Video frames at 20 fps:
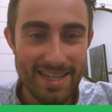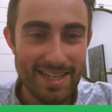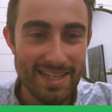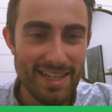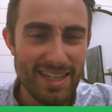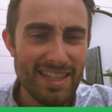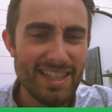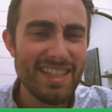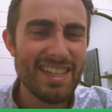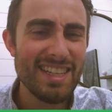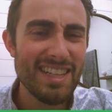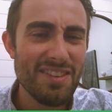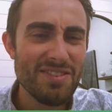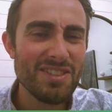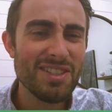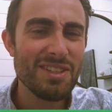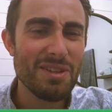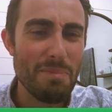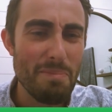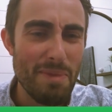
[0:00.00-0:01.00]
He loves
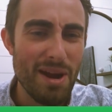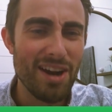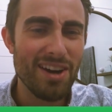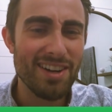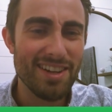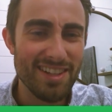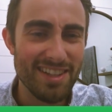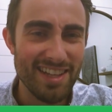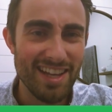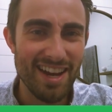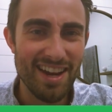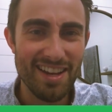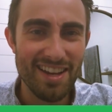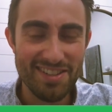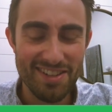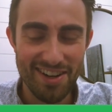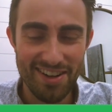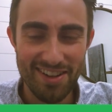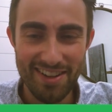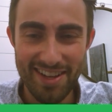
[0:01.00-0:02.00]
a little America in the
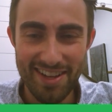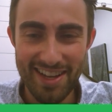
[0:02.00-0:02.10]
NHL.